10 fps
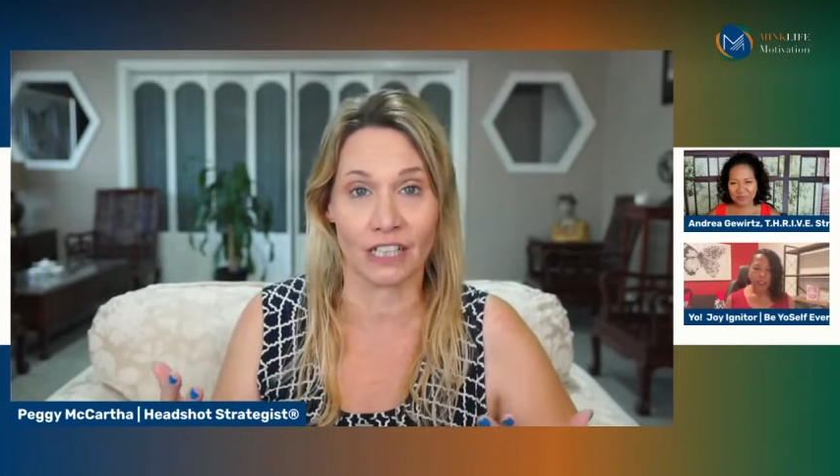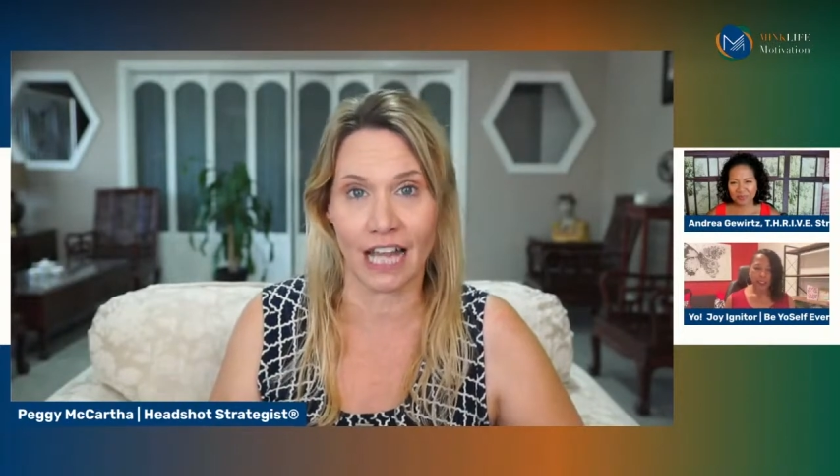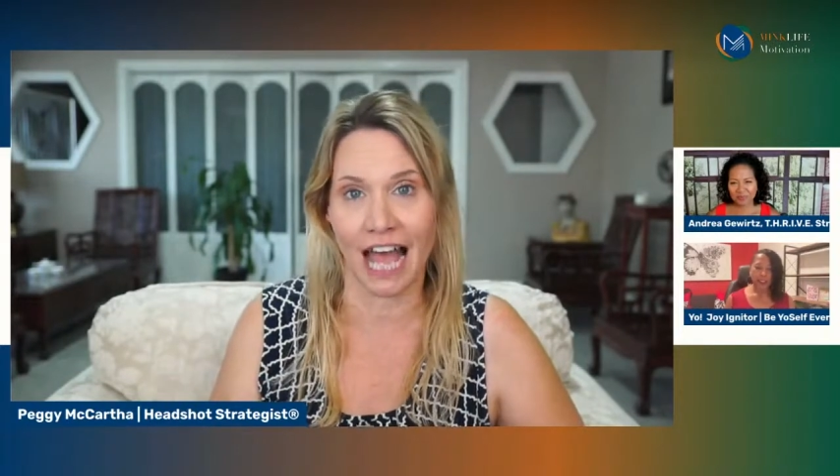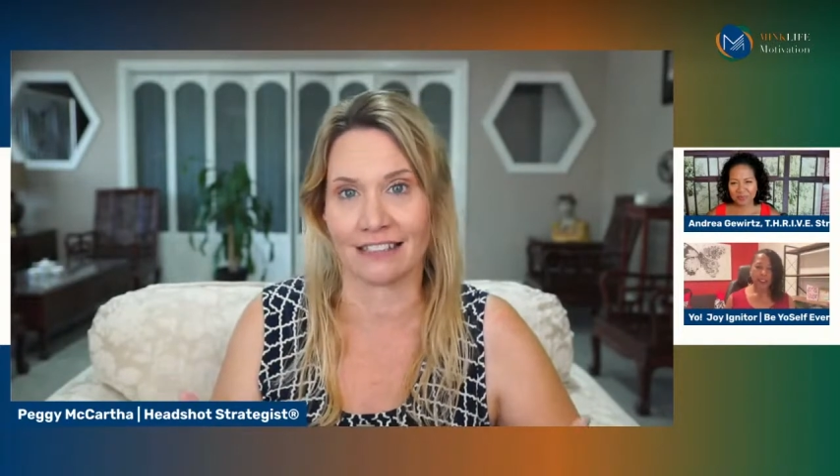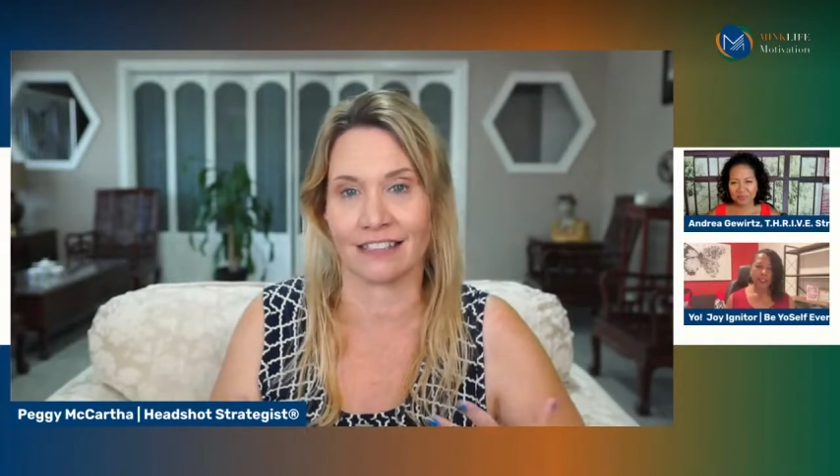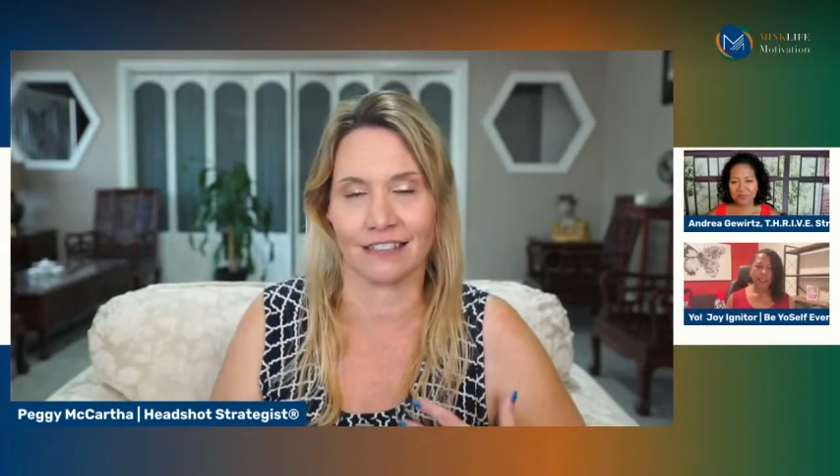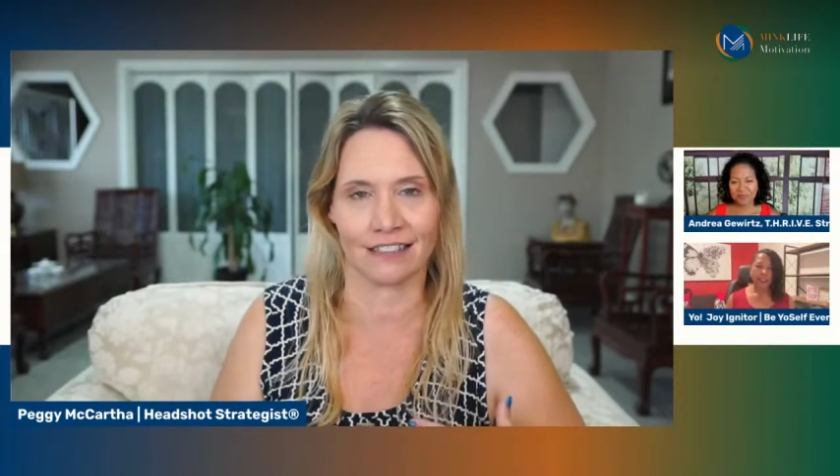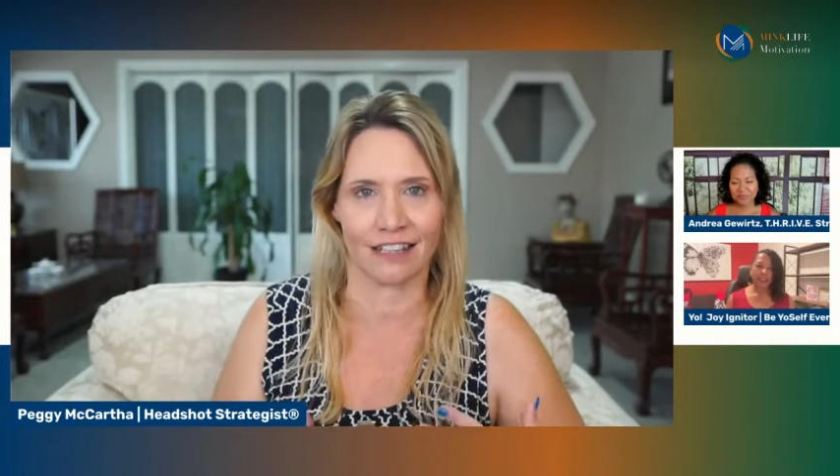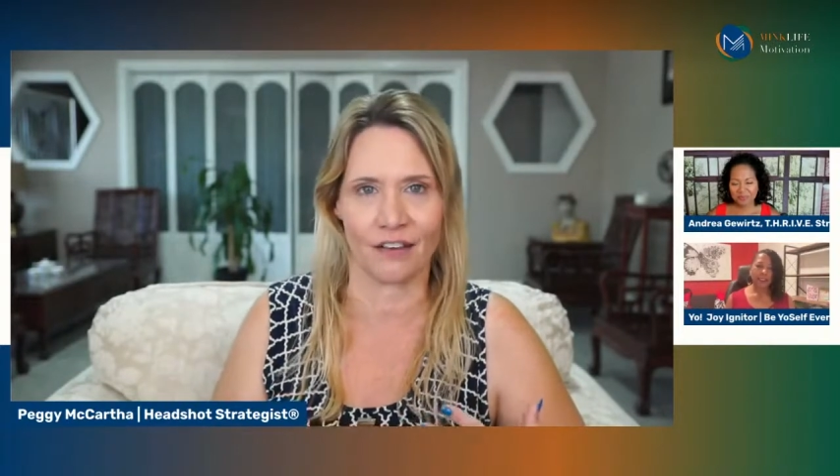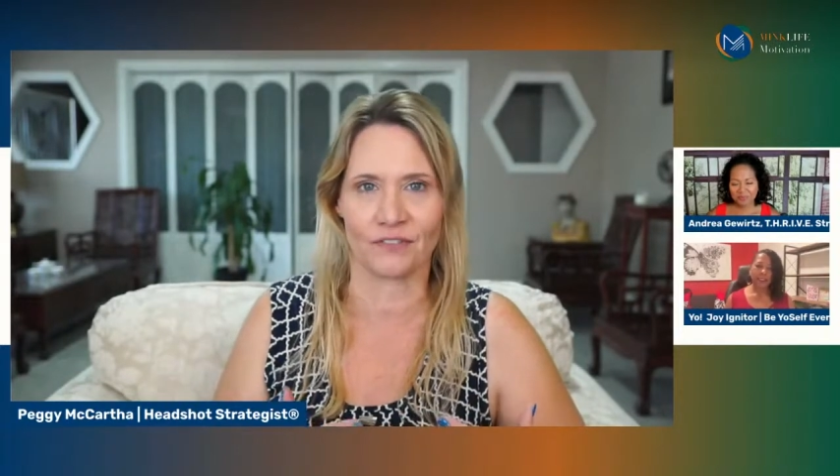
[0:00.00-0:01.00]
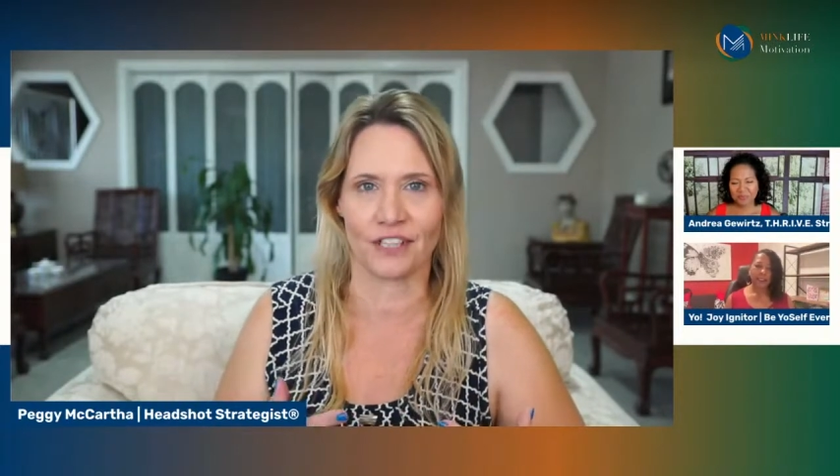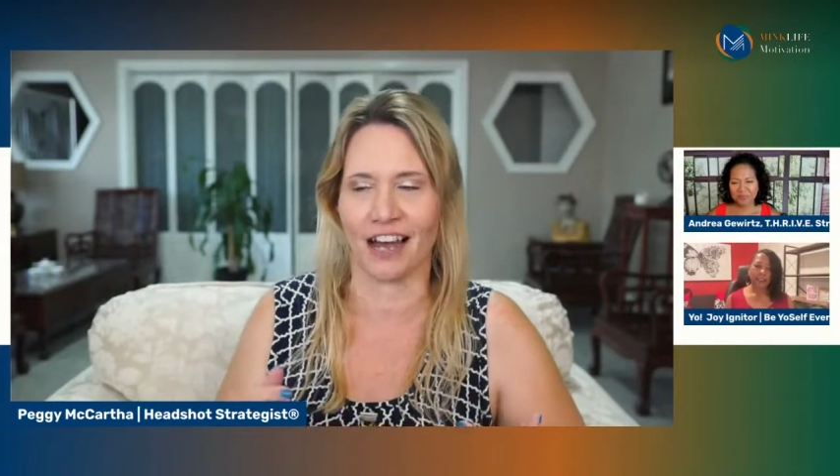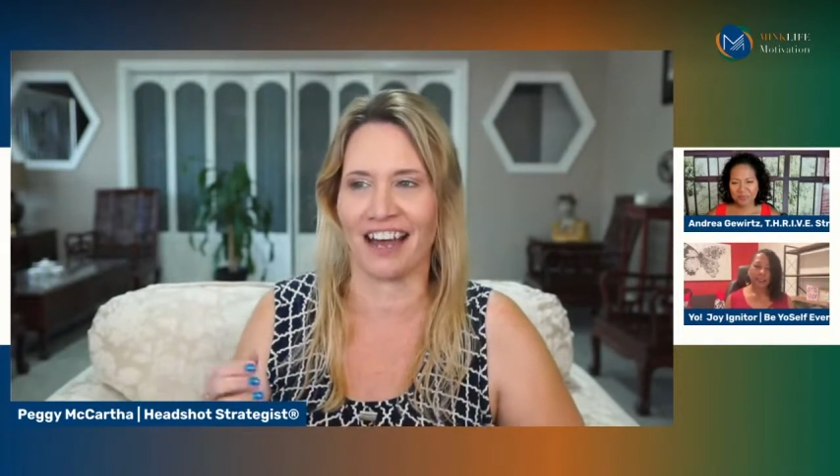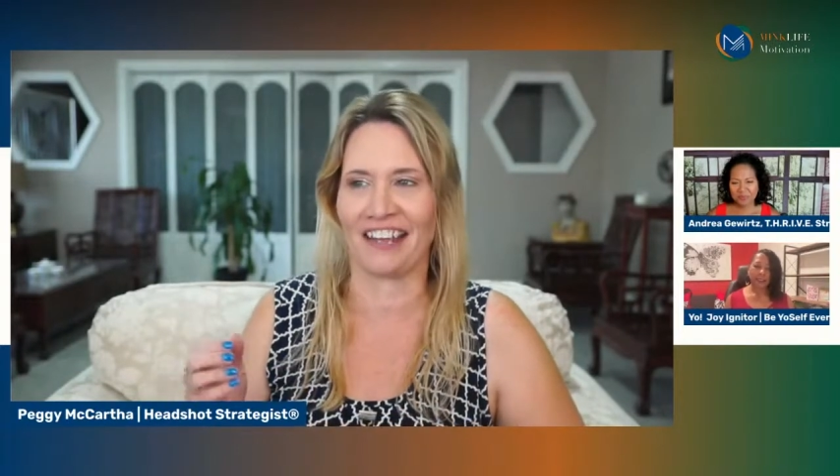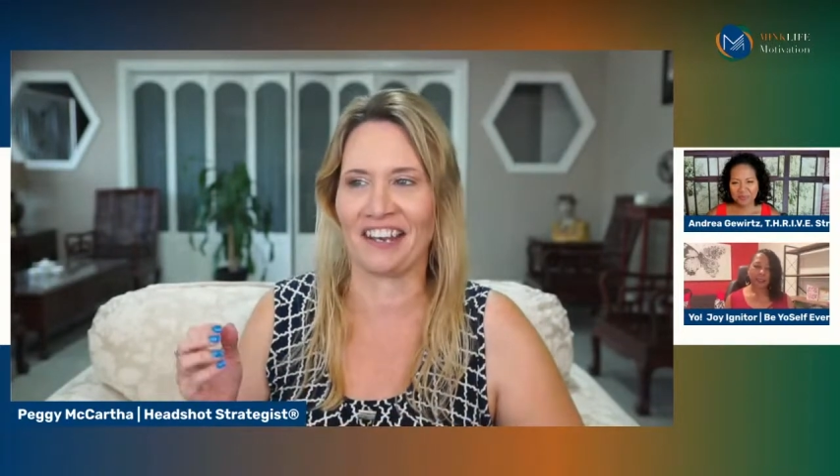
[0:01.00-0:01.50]
classes that I've
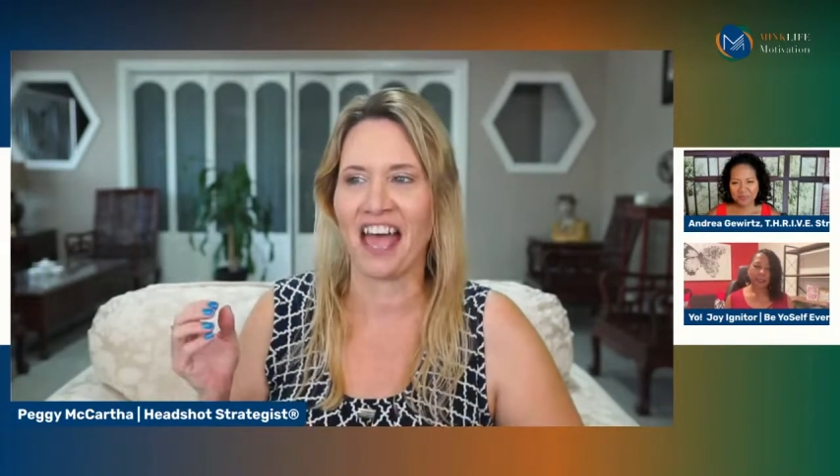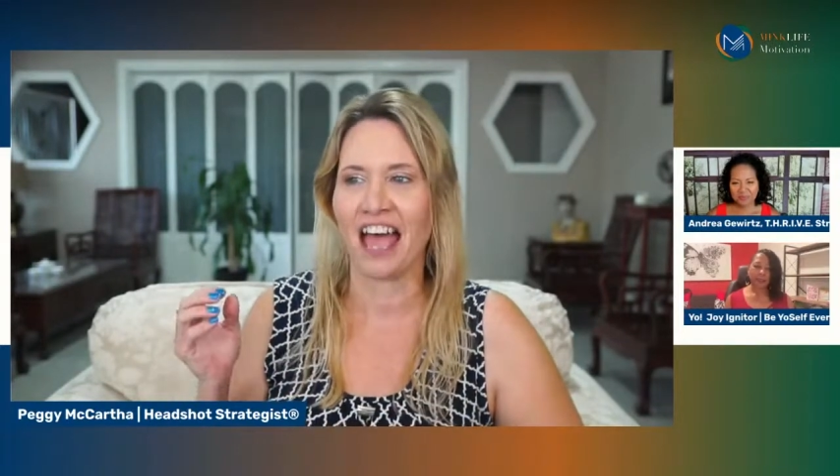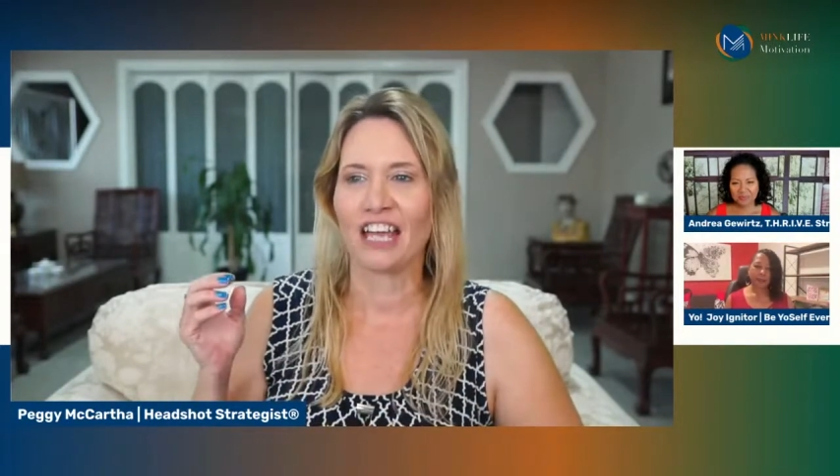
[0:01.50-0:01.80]
taught,